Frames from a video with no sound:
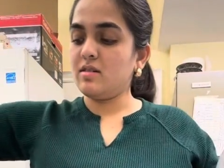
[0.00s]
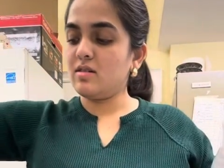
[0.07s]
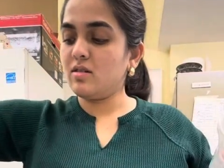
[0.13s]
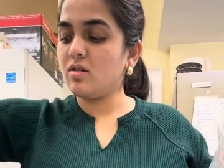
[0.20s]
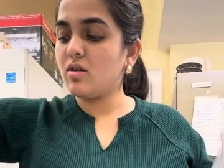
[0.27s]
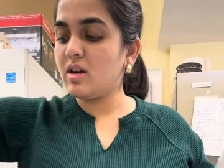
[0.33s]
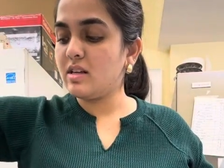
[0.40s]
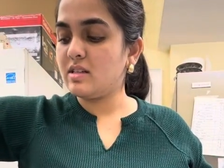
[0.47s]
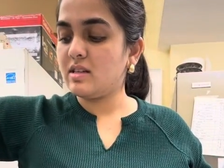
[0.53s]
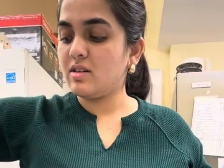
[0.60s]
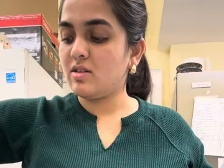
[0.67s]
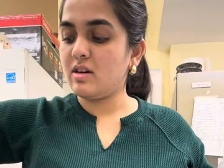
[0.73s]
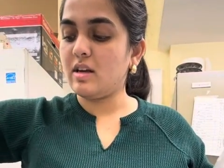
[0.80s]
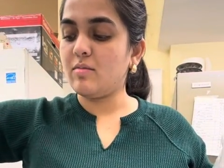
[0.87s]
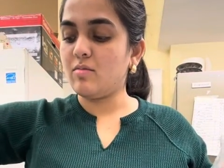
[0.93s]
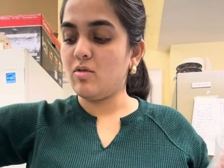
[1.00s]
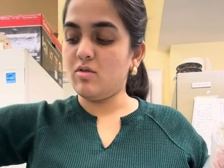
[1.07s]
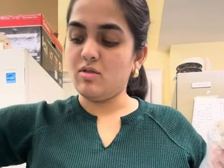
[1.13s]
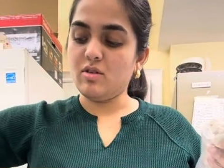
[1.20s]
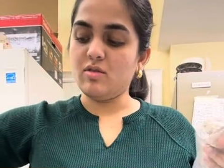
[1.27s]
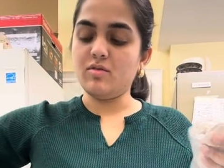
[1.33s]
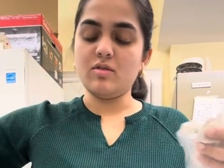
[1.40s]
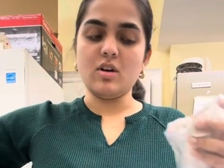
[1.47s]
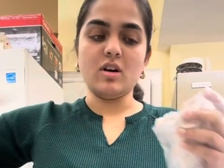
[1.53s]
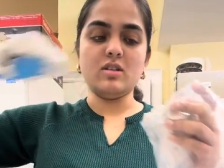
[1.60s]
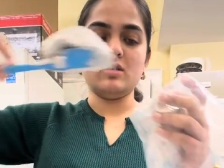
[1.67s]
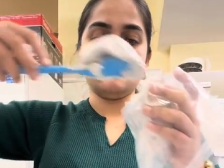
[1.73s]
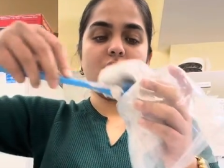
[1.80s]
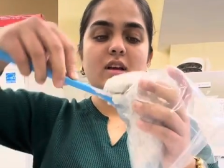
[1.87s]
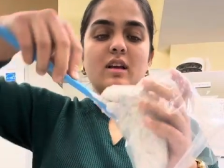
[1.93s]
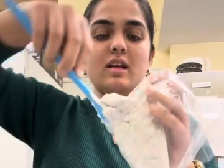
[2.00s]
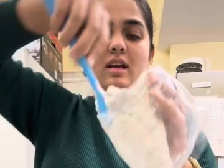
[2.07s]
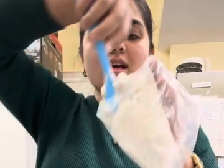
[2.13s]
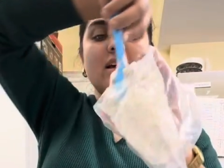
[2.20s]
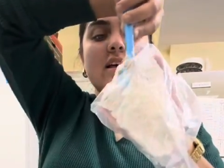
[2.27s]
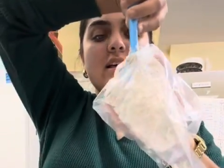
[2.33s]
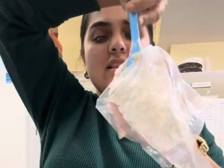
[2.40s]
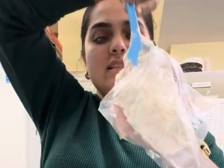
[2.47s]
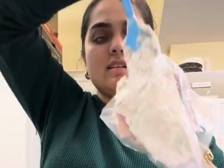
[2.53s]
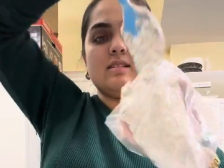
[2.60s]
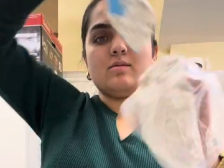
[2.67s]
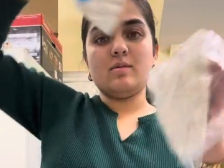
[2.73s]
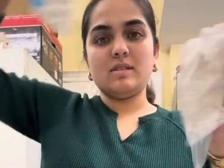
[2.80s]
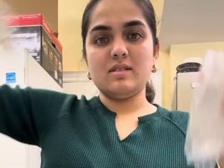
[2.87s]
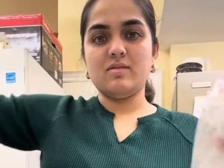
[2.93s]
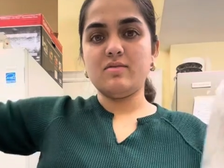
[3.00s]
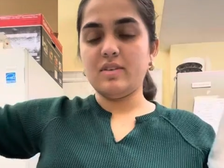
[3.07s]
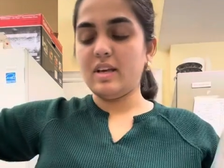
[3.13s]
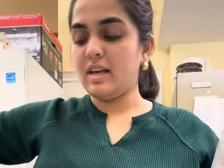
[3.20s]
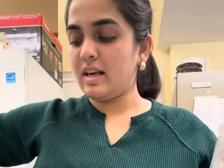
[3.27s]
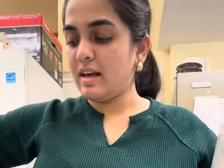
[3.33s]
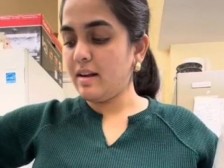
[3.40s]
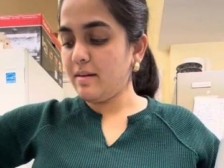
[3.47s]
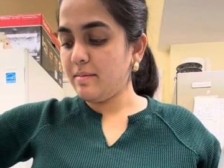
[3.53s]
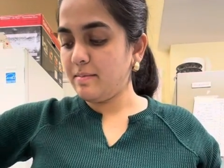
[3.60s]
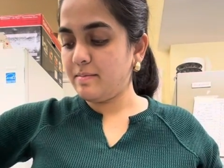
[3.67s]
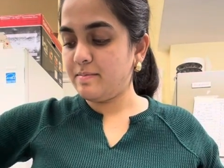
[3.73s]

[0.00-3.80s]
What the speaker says: cookies and cream Oreo frosting. This one's vegan.